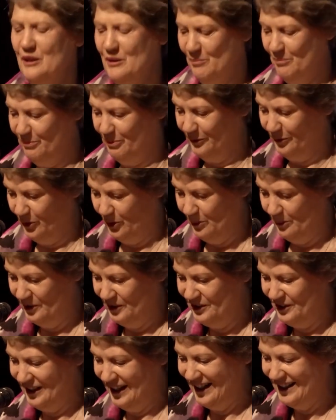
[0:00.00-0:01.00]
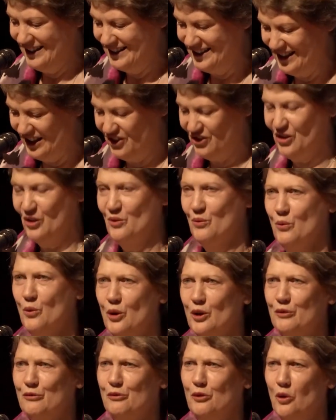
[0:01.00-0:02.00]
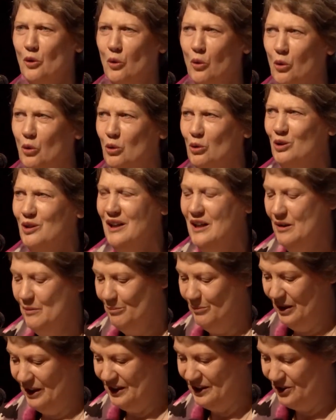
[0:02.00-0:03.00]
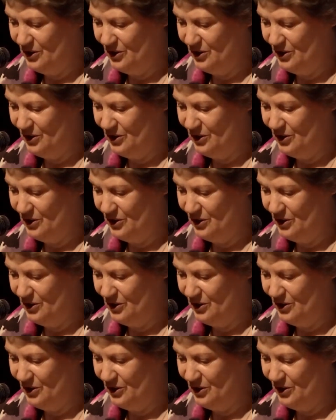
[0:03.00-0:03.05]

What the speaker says: employment and decent work for all by